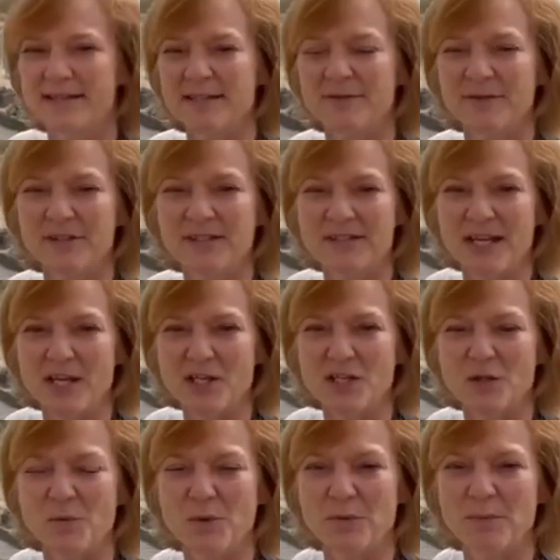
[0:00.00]

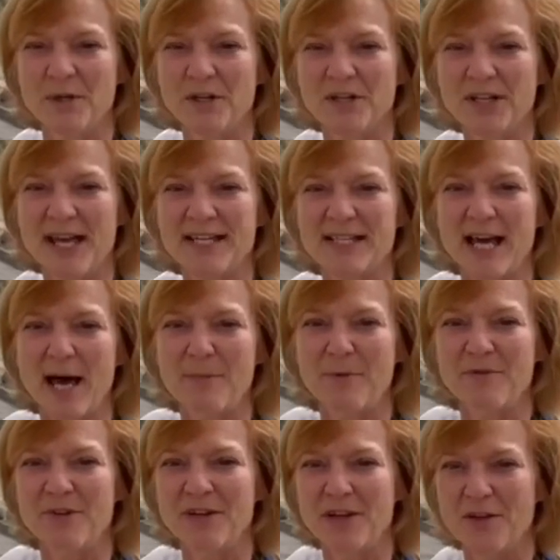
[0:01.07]
civilization would build on top
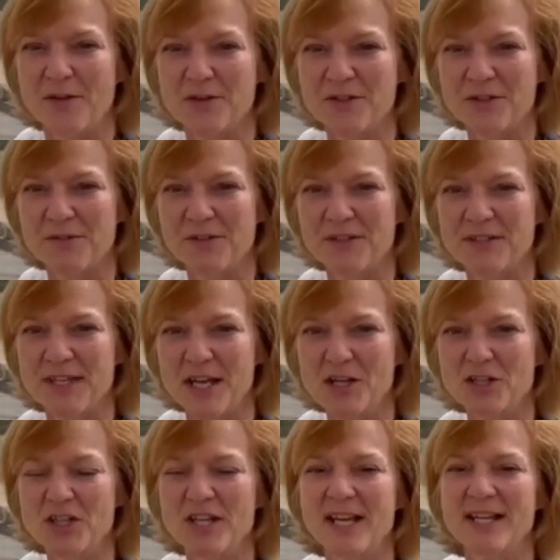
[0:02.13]
of another
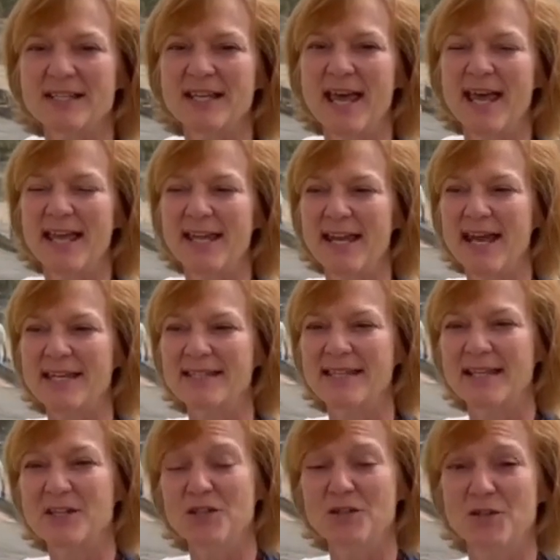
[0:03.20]
civilization as and as
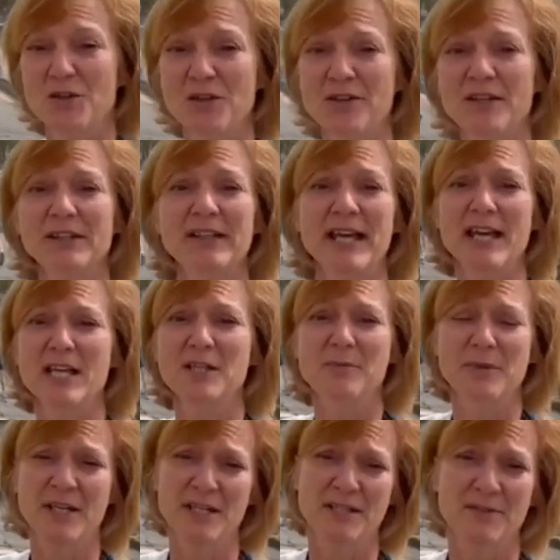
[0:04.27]
they deserted the land
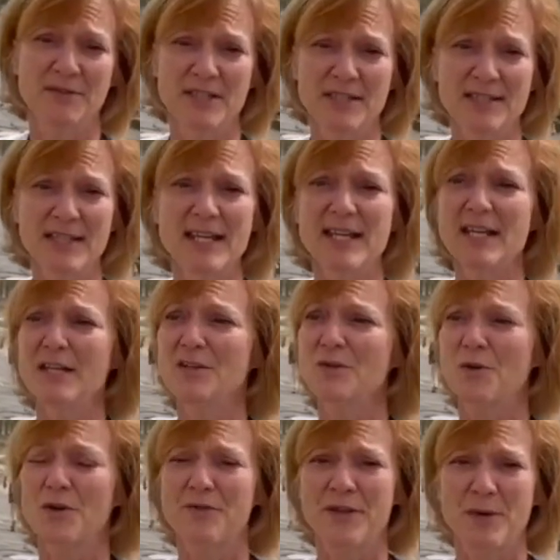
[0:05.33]
because of disease
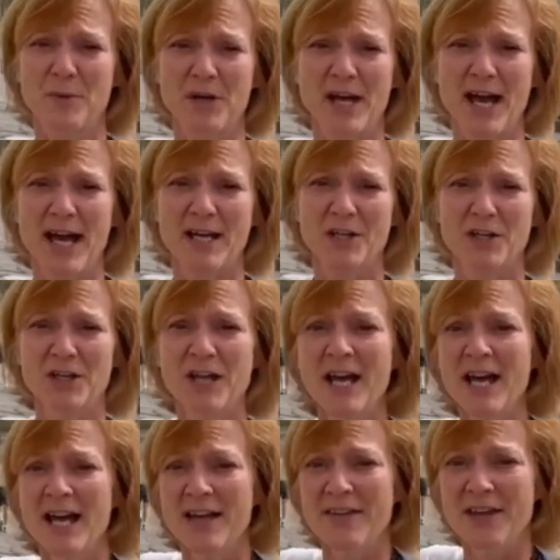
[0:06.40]
or if they were conquered,
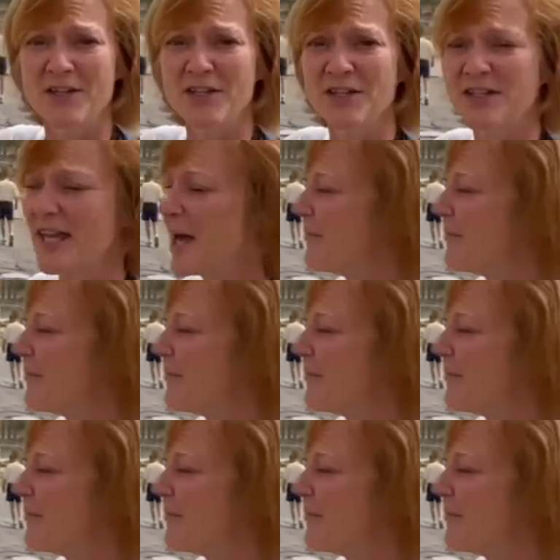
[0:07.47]
they just